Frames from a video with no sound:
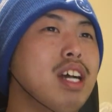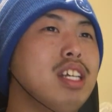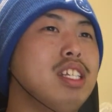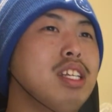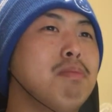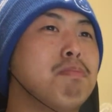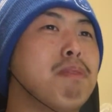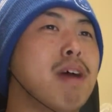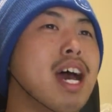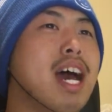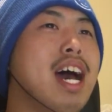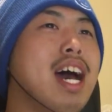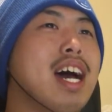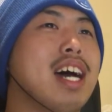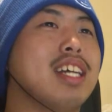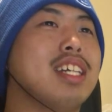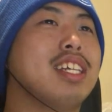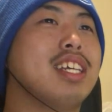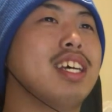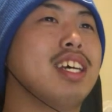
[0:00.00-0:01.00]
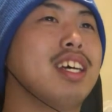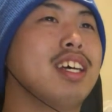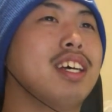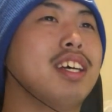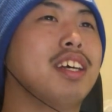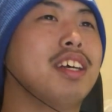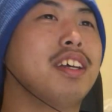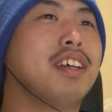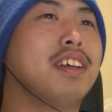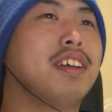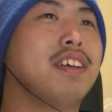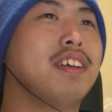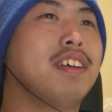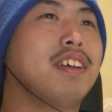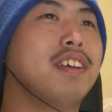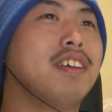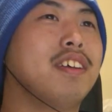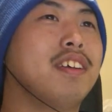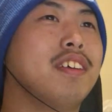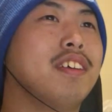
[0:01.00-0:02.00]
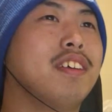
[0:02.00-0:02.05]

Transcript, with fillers: is it bad? I don't know that.